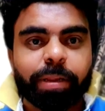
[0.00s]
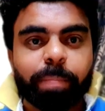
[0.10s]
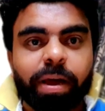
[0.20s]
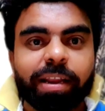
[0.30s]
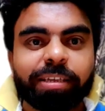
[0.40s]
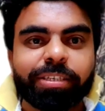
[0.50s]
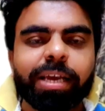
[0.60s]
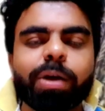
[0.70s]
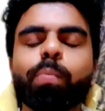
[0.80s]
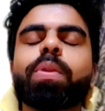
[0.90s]

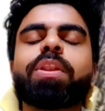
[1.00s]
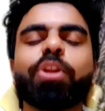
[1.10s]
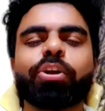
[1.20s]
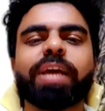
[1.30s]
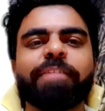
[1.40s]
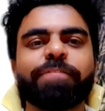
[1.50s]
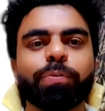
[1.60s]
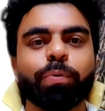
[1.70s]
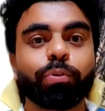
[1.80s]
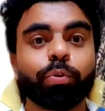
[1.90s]
Maharashtra will not have to
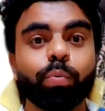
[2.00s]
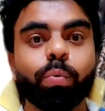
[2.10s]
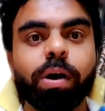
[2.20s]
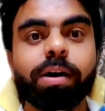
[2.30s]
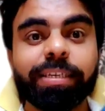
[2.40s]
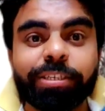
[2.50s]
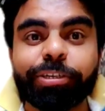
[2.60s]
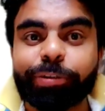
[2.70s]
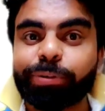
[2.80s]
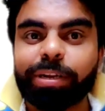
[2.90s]
go through a
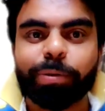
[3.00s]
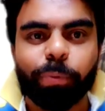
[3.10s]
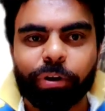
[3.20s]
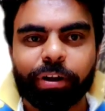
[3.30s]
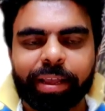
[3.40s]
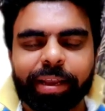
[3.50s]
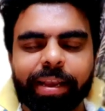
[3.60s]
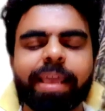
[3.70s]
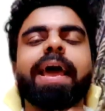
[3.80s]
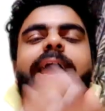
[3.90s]
institutional quarantine.
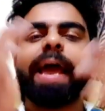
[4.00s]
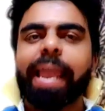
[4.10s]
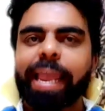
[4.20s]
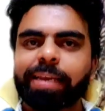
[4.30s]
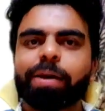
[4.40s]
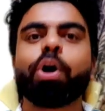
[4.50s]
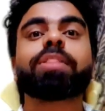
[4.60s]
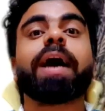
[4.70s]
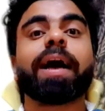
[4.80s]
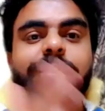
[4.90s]
And on
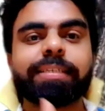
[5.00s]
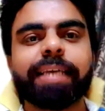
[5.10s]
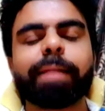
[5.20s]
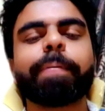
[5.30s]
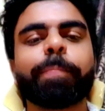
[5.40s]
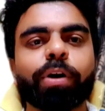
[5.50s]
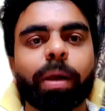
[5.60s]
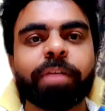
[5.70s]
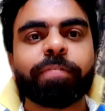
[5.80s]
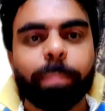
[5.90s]
the other side, people who are
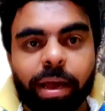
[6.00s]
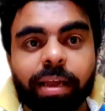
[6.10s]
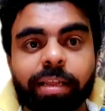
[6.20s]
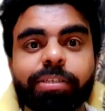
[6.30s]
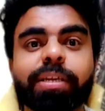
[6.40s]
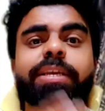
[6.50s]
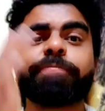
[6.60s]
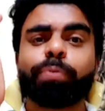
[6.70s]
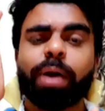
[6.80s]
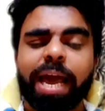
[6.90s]
coming from Maharashtra, if
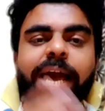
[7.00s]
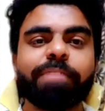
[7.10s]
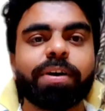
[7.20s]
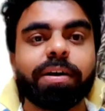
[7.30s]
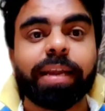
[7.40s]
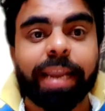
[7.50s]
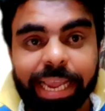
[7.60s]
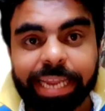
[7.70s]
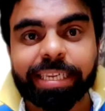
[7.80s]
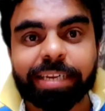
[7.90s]
you have a
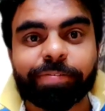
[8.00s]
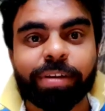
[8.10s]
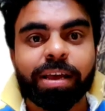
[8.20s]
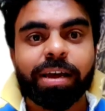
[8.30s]
negative